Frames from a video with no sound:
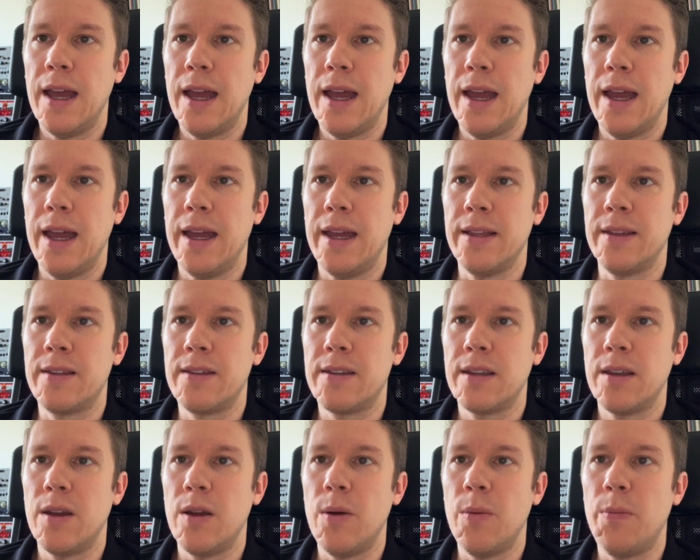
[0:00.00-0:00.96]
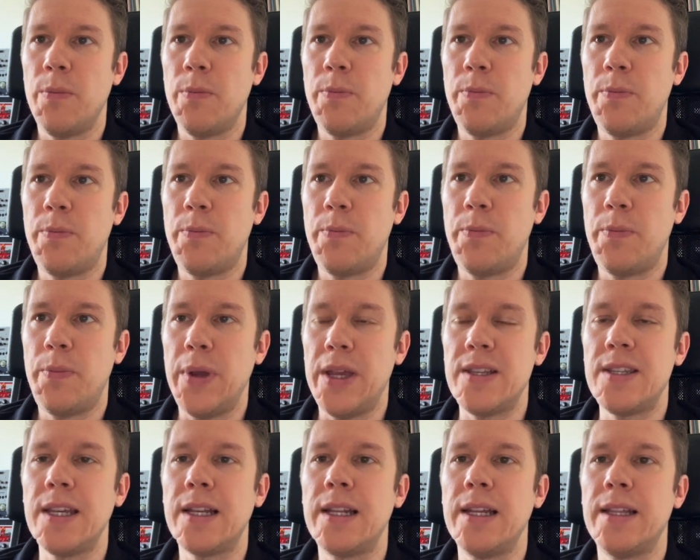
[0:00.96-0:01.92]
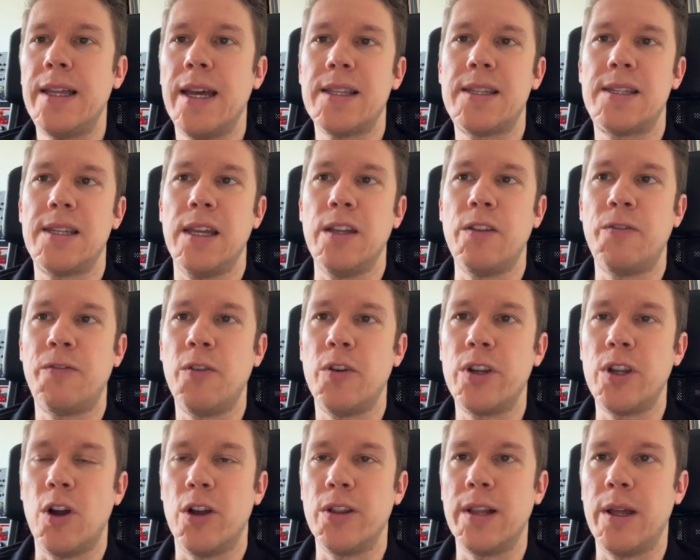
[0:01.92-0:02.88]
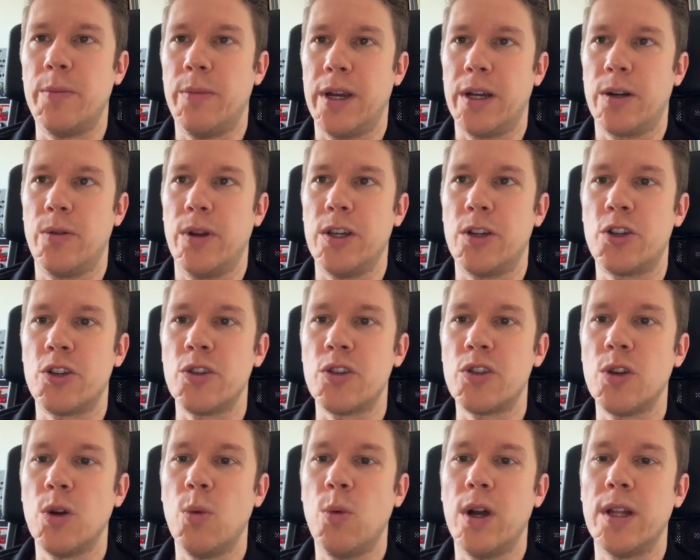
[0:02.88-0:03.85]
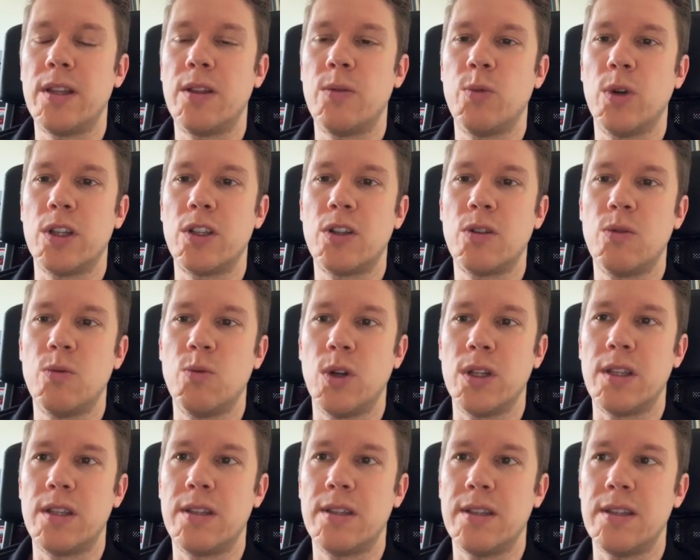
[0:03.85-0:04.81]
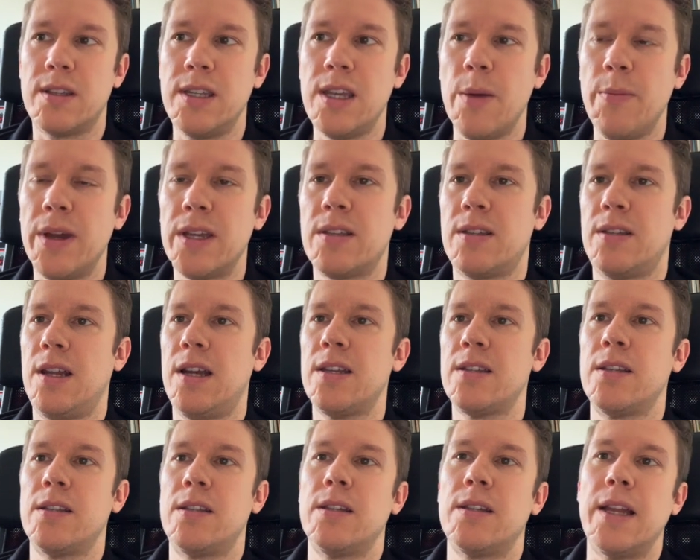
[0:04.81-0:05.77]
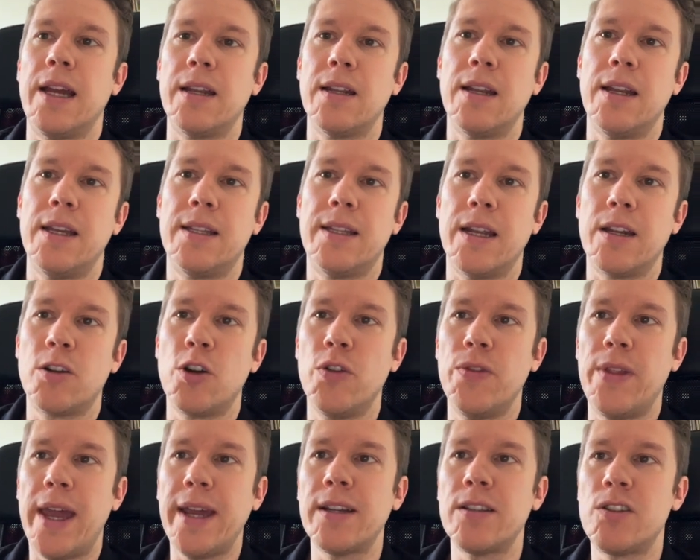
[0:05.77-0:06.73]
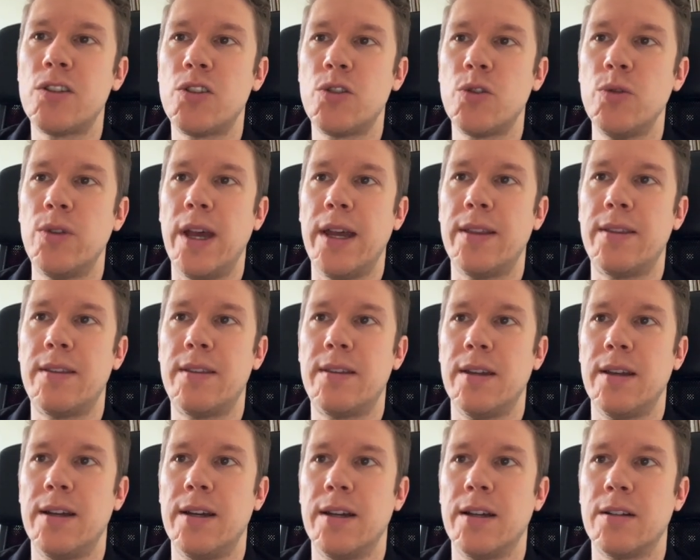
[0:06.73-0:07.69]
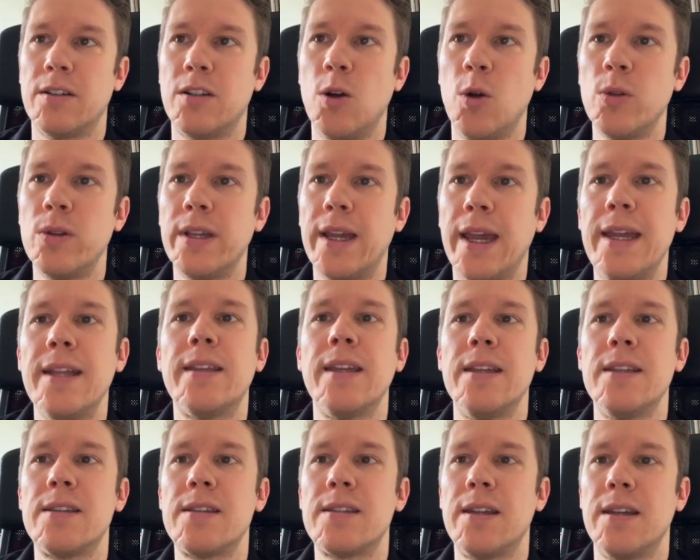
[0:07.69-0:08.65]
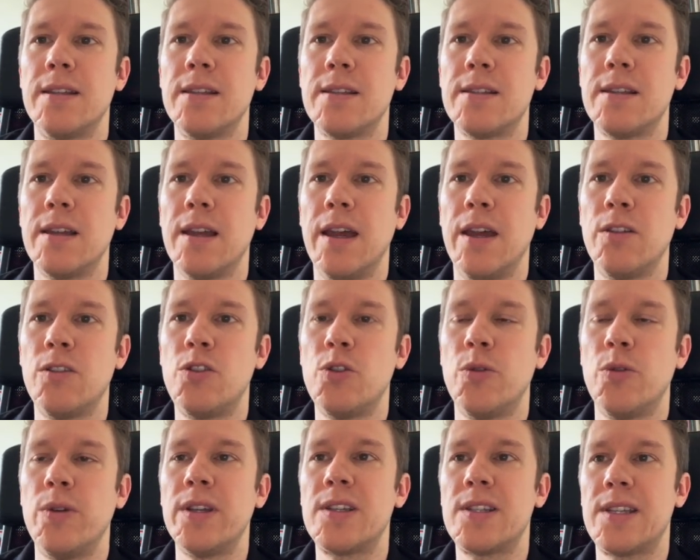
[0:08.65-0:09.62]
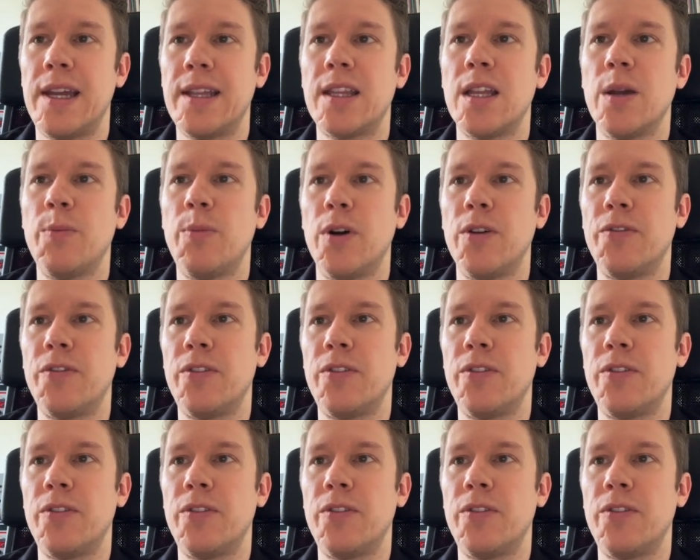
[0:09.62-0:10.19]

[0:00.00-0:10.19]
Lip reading: And basically that's it for the online migration. So what DMS does is it then connects to that Golden Gate instance, and during setup of